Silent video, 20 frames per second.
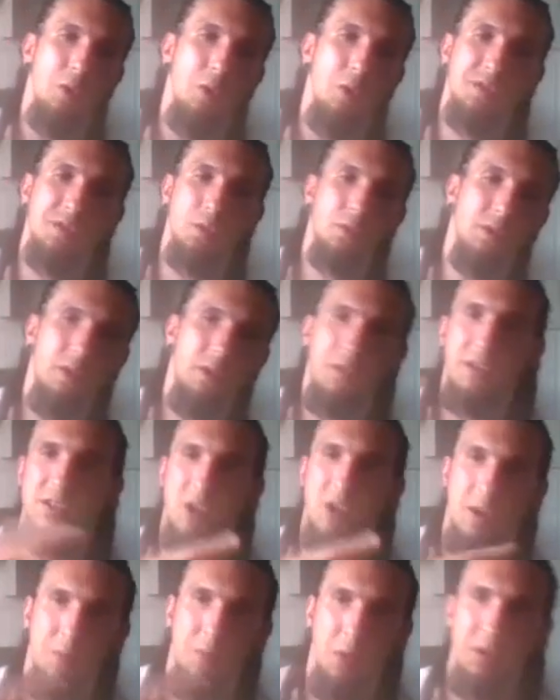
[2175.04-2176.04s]
did these
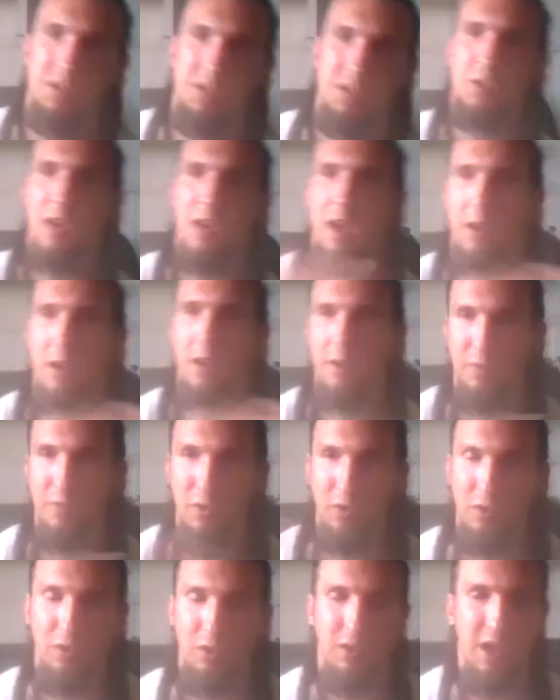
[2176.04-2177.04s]
ceremonies to kind of you, you
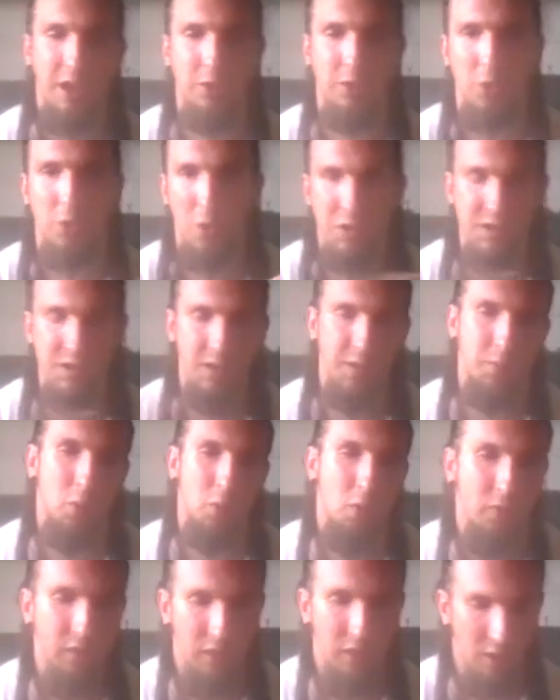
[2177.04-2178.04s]
kind of notice in the
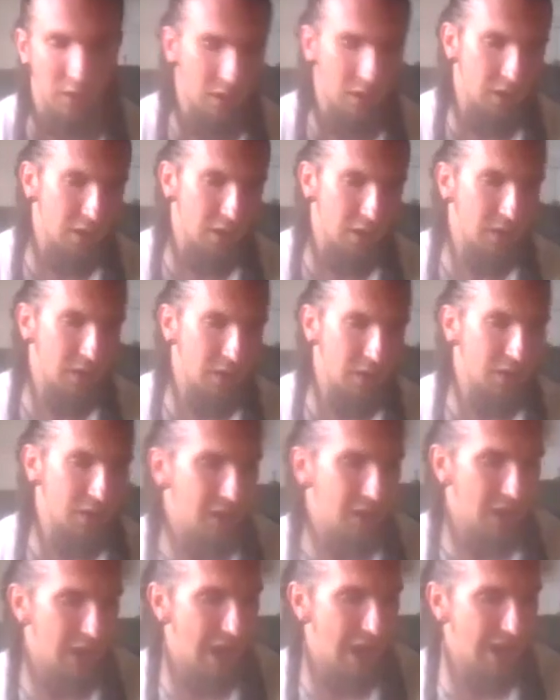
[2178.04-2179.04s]
movie. I
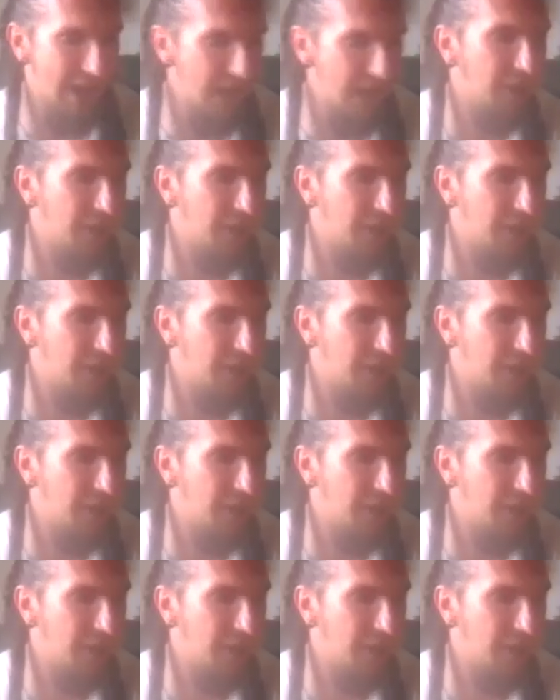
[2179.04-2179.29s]
kind of like